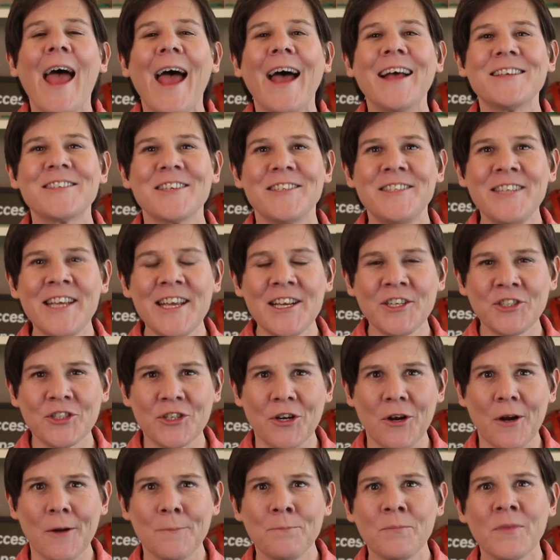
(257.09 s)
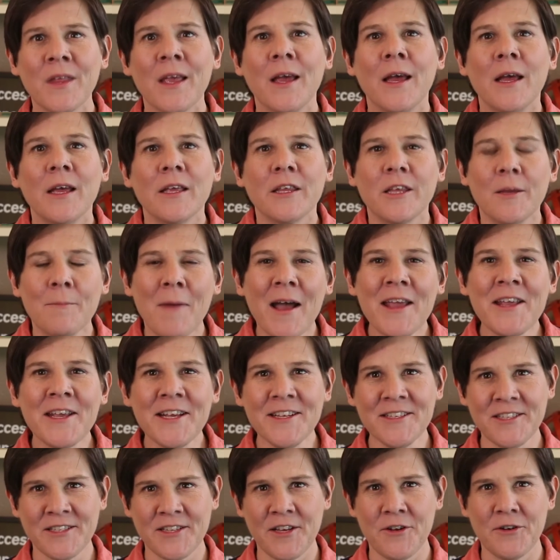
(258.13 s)
As a teacher, you might
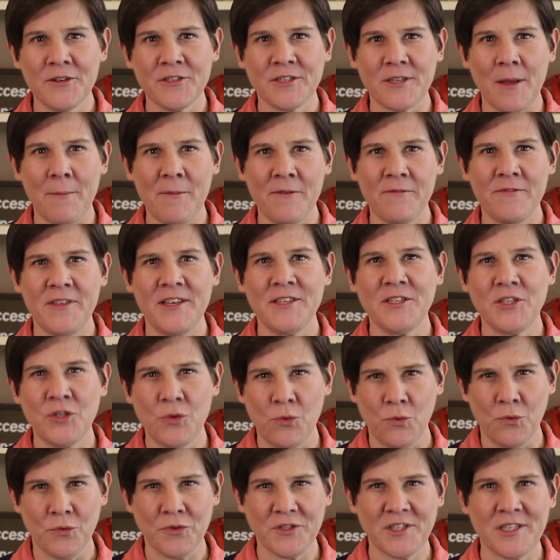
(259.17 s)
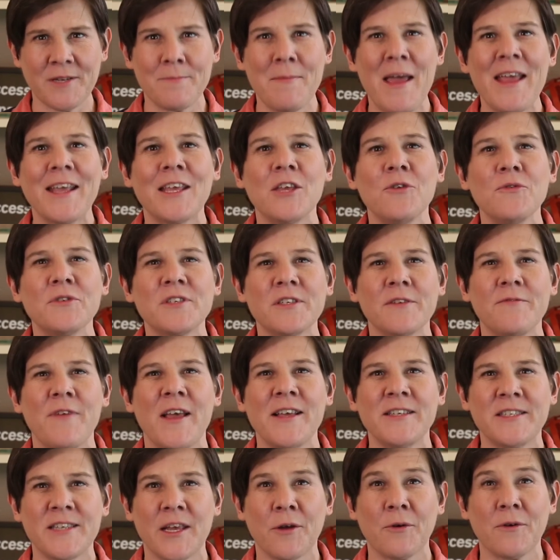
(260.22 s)
consider some of these tools to make use of
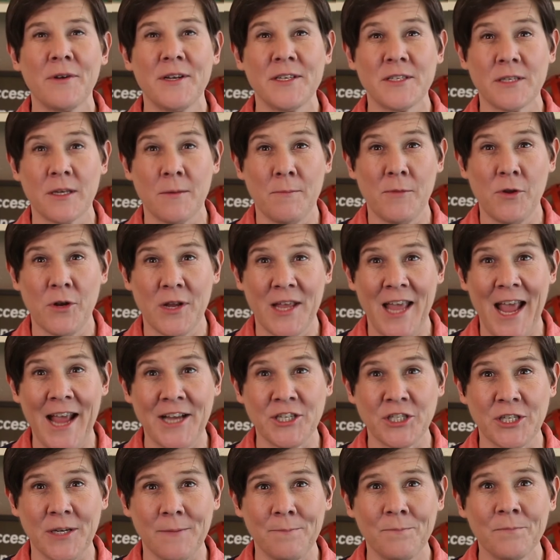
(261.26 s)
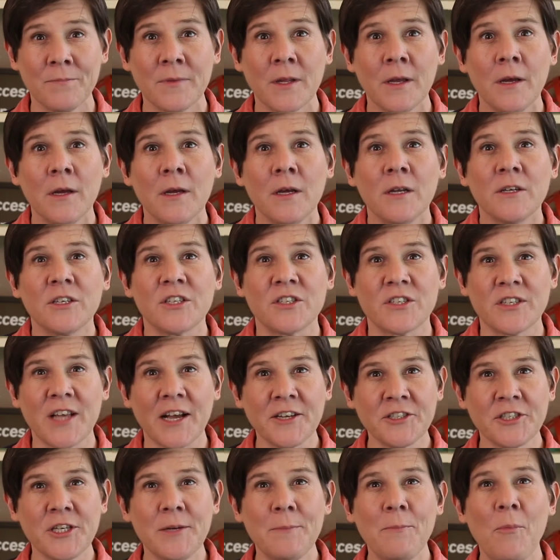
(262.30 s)
asynchronous communication.
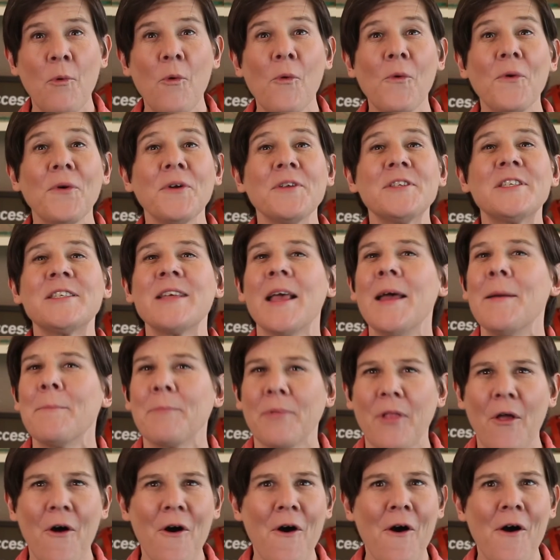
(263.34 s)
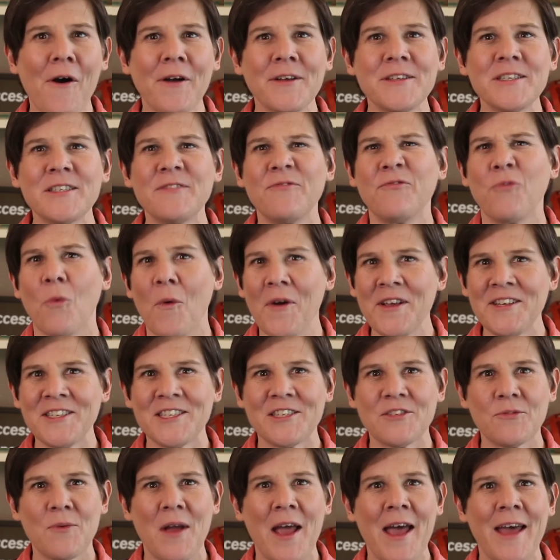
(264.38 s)
Discussion boards, blogs,
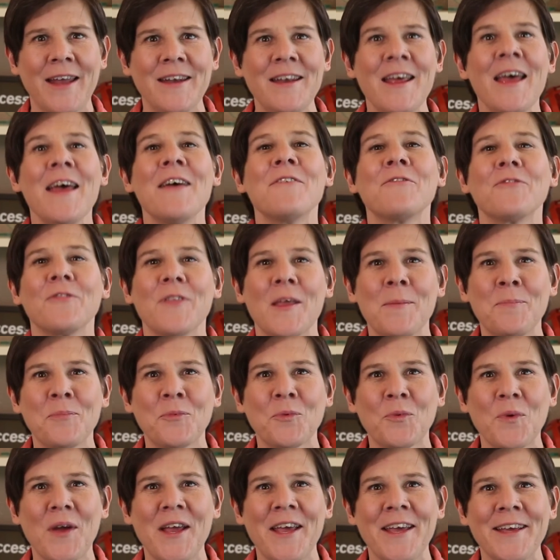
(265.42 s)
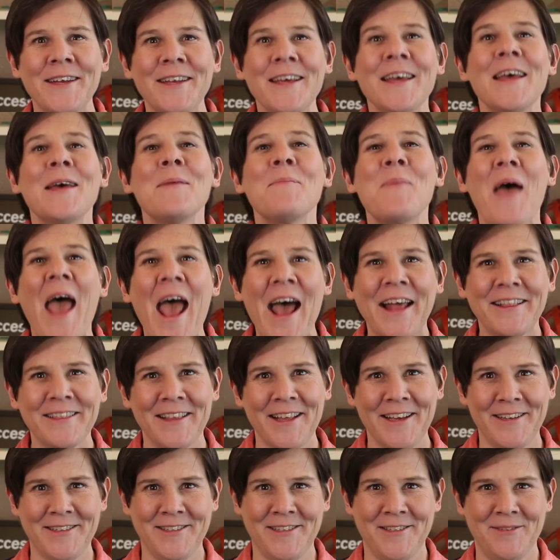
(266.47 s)
VoiceThread, Flipgrid,
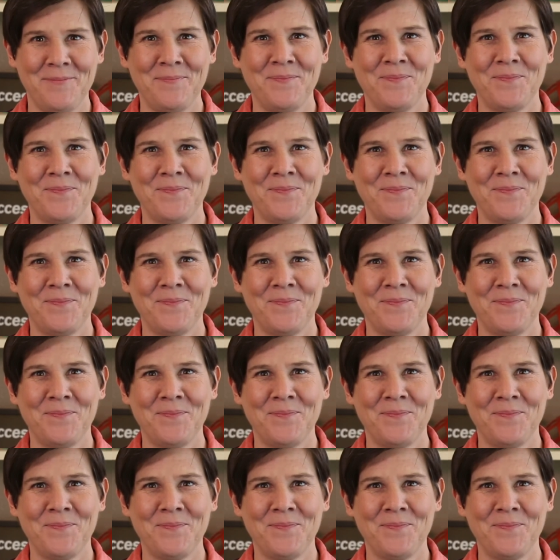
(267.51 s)
Padlet.